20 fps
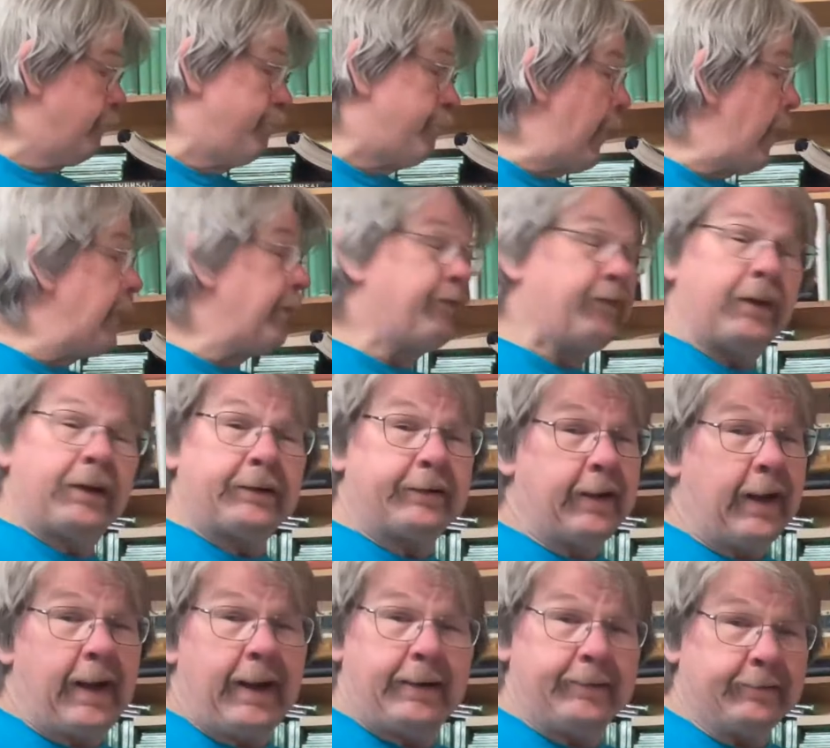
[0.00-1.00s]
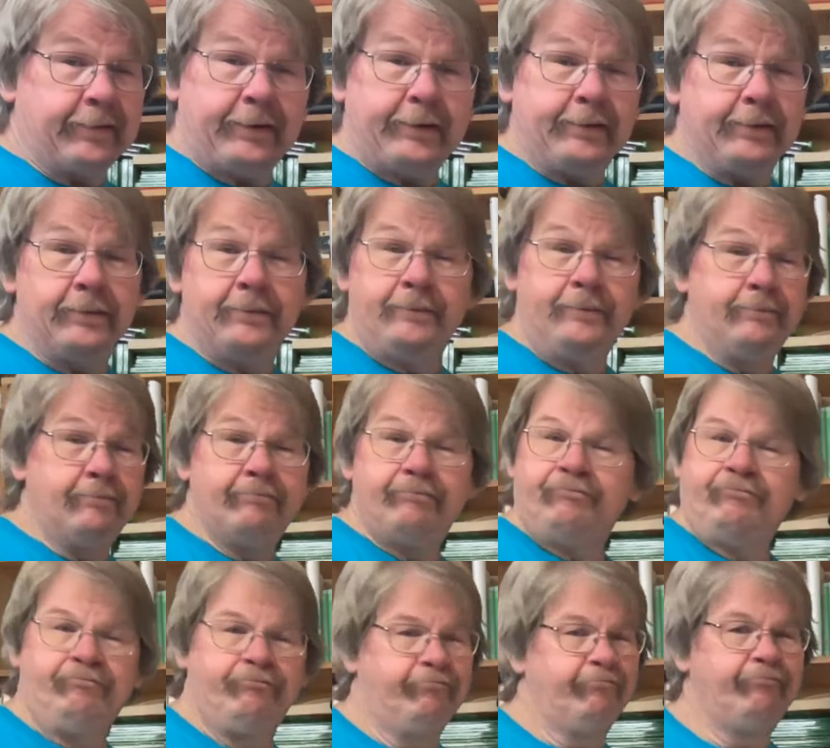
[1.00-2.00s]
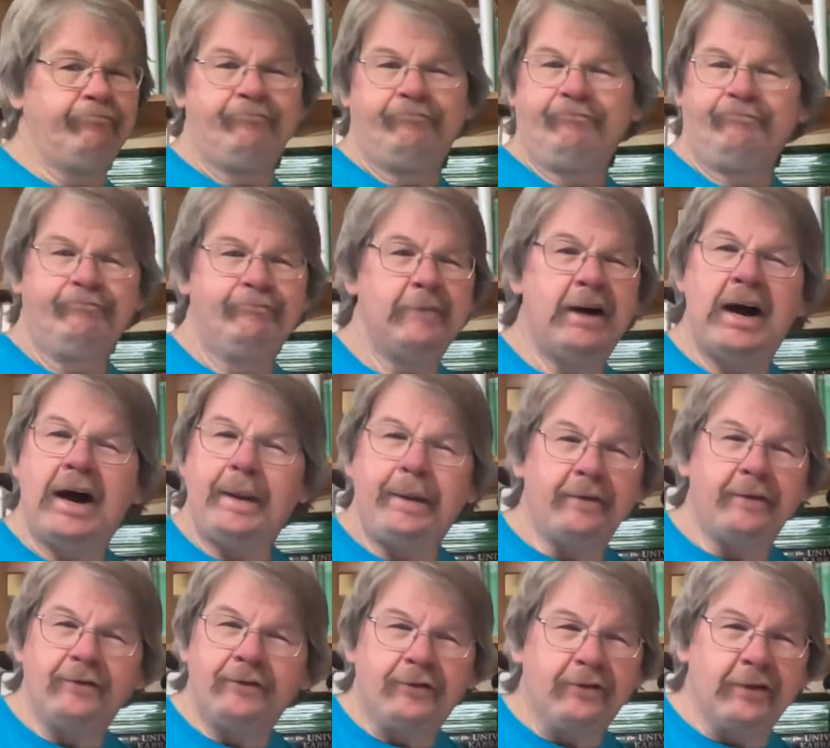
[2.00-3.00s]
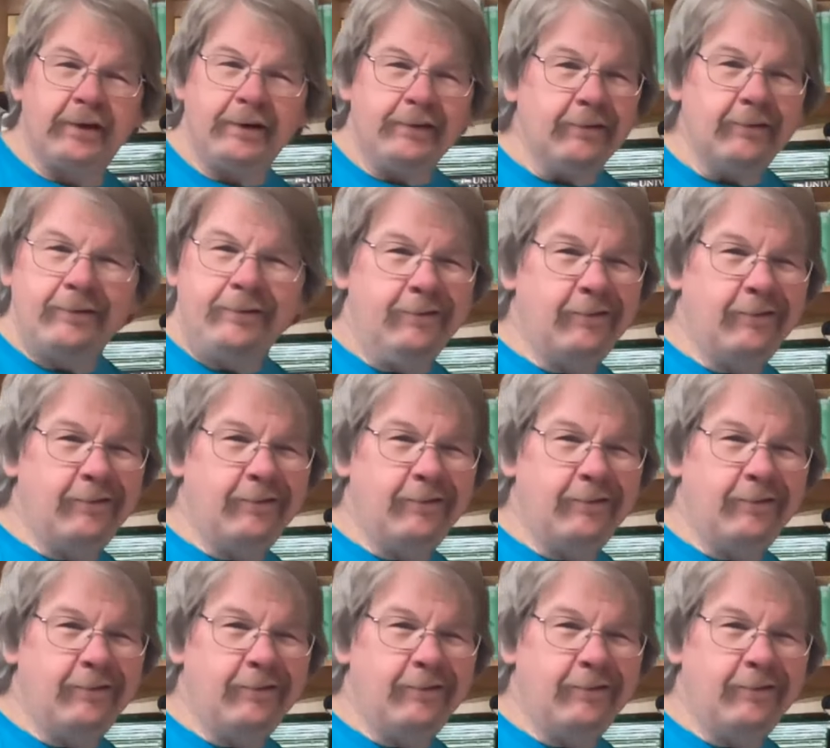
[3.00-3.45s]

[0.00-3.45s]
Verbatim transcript: basic tactic. I didn't see it.